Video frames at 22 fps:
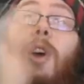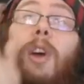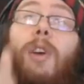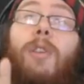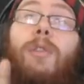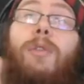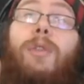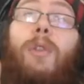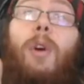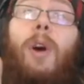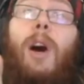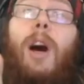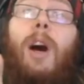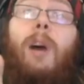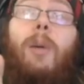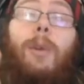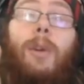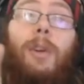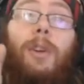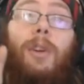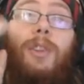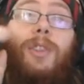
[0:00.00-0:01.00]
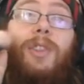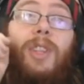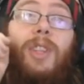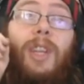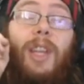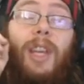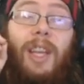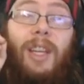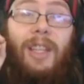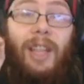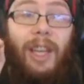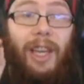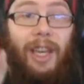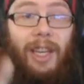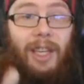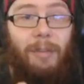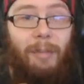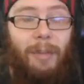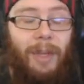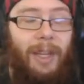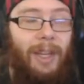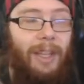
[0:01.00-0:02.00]
4 hours and
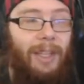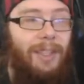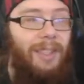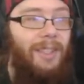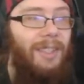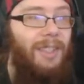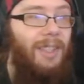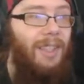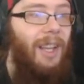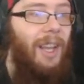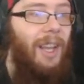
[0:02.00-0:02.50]
8 minutes.